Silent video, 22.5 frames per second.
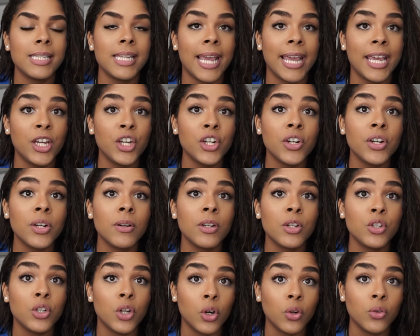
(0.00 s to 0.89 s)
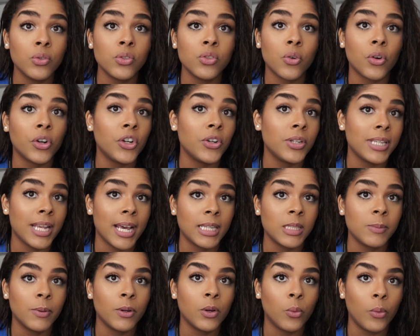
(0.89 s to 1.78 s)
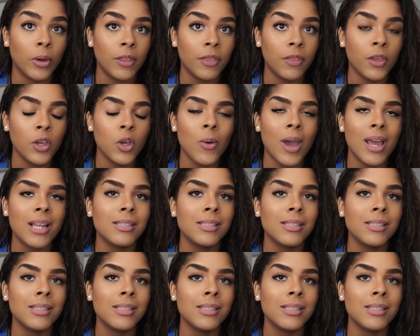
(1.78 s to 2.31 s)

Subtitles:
take your notes or your textbook with you